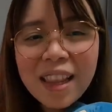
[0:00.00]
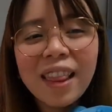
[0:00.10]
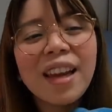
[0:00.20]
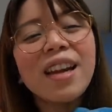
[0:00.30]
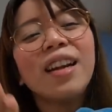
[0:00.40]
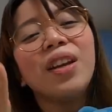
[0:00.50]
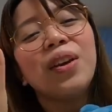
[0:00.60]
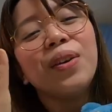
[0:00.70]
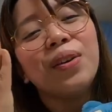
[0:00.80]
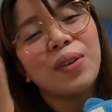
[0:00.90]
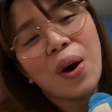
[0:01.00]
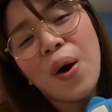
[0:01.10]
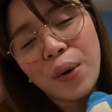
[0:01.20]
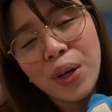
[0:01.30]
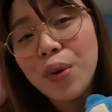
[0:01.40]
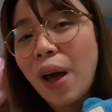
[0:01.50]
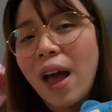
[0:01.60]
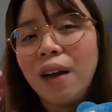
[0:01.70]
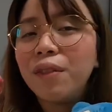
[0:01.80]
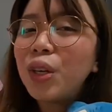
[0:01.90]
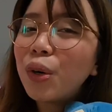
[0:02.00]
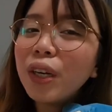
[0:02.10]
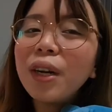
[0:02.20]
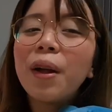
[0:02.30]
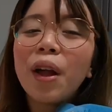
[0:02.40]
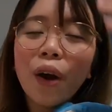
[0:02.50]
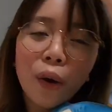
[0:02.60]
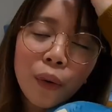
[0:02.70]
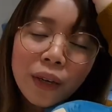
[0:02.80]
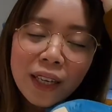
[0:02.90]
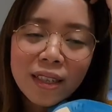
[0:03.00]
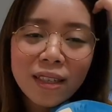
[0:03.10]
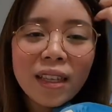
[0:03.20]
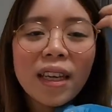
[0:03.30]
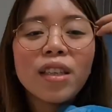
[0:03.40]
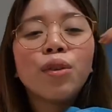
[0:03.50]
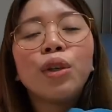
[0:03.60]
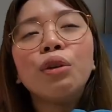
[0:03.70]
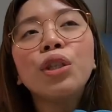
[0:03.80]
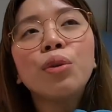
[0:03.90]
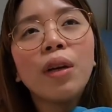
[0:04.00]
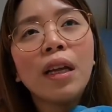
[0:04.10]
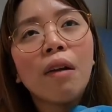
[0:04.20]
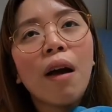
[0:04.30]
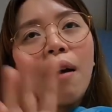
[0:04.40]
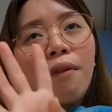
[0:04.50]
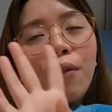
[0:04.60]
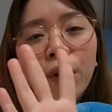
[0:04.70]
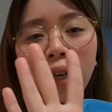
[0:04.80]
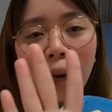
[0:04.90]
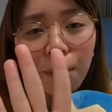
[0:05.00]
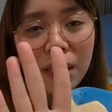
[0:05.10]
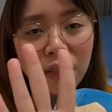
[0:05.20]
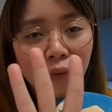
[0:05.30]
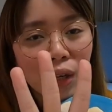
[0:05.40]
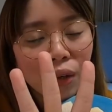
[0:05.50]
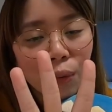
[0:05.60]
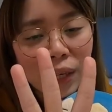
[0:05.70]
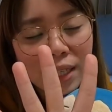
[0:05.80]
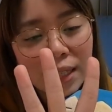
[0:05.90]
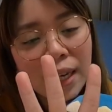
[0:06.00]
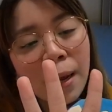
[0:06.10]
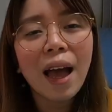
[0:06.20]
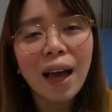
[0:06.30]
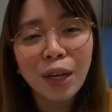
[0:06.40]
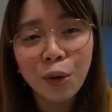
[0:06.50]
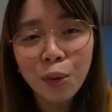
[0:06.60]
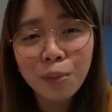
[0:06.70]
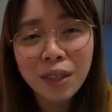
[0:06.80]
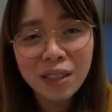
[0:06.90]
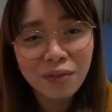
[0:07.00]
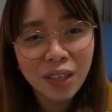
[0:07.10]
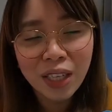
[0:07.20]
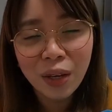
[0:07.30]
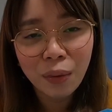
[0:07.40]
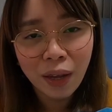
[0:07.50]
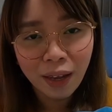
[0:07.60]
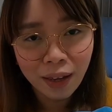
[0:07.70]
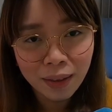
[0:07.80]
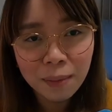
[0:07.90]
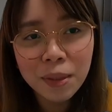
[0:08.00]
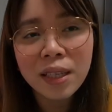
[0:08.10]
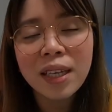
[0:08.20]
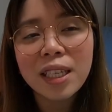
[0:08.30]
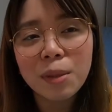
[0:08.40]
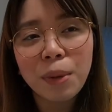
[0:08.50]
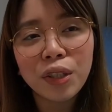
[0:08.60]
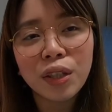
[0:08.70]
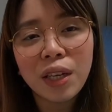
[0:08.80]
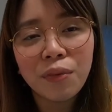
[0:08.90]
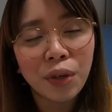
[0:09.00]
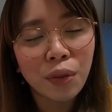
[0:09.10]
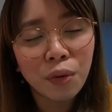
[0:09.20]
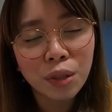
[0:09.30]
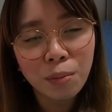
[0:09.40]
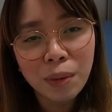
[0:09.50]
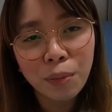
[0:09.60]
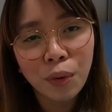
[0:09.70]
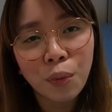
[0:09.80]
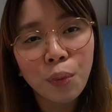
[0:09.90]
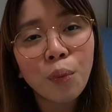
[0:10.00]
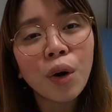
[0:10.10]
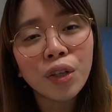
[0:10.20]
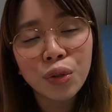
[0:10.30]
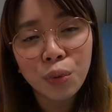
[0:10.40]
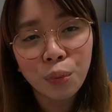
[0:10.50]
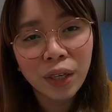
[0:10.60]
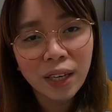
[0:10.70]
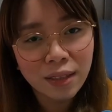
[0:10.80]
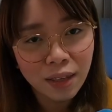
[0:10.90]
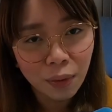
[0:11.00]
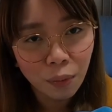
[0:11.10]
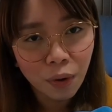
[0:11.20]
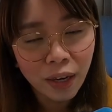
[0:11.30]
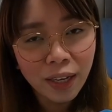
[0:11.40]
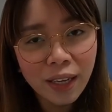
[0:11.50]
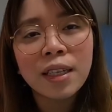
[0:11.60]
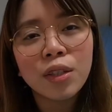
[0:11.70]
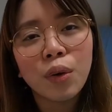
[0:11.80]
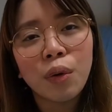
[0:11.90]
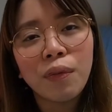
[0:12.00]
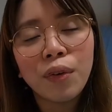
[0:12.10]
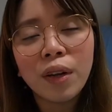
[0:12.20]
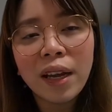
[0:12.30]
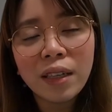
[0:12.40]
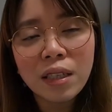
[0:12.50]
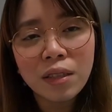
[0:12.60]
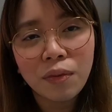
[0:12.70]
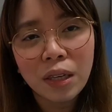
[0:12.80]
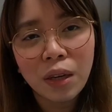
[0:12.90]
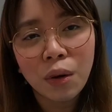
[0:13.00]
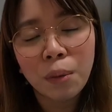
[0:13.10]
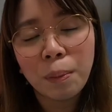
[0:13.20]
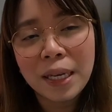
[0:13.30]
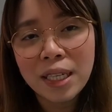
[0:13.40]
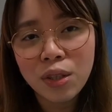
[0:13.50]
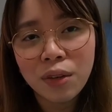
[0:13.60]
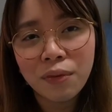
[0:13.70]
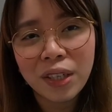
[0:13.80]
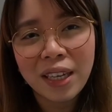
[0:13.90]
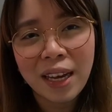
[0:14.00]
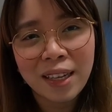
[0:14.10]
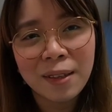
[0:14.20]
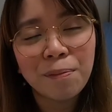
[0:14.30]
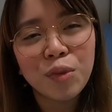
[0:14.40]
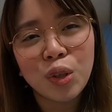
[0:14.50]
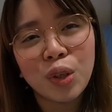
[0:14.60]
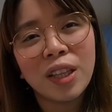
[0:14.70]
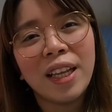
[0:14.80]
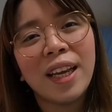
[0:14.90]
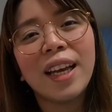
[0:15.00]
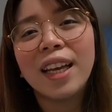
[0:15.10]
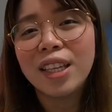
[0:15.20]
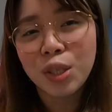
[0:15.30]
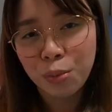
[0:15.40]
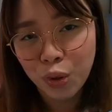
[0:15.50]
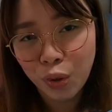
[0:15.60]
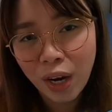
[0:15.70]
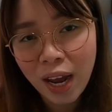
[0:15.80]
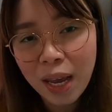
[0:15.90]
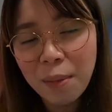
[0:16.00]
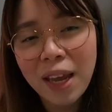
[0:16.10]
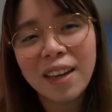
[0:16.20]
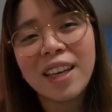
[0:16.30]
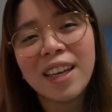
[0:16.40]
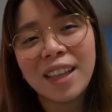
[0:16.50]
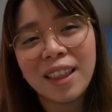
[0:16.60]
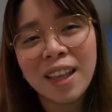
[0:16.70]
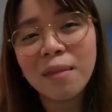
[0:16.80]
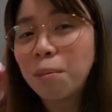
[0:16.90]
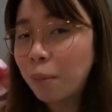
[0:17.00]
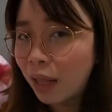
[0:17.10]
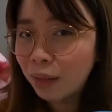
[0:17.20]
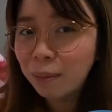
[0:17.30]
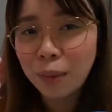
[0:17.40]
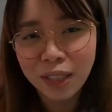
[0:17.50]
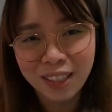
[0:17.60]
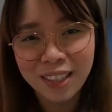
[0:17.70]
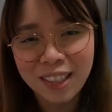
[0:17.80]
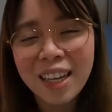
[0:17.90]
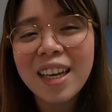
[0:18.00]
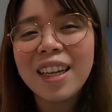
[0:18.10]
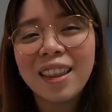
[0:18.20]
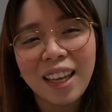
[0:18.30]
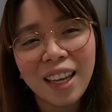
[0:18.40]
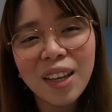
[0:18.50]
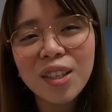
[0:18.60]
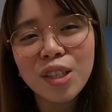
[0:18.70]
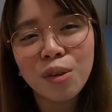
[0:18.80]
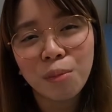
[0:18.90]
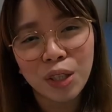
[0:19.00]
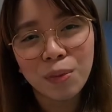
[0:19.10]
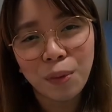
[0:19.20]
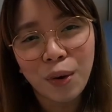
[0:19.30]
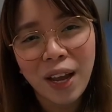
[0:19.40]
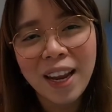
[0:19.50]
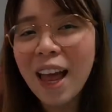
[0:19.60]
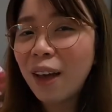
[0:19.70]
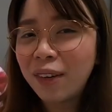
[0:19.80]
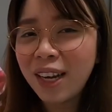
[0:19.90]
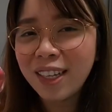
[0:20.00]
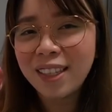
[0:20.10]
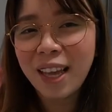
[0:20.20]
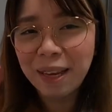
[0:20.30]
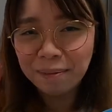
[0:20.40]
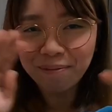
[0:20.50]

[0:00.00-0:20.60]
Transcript: there you go, you have your OEC. So usually you have four copies of your OEC. I hope this video helps, especially for those people who wants to work in Taiwan. So if you like this video, please don't forget to click subscribe and hit that bell button. Thank you so much po, and have a nice day.